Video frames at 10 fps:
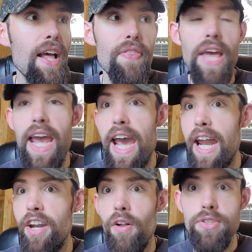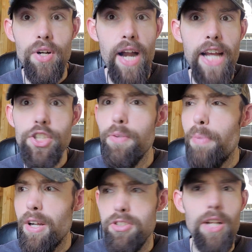They had an altercation.
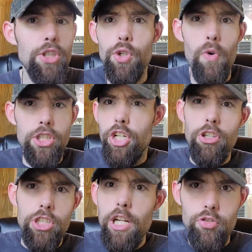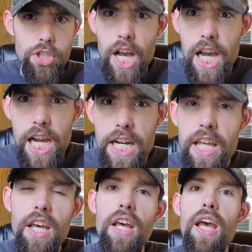Punk's like, do you want to take this outside?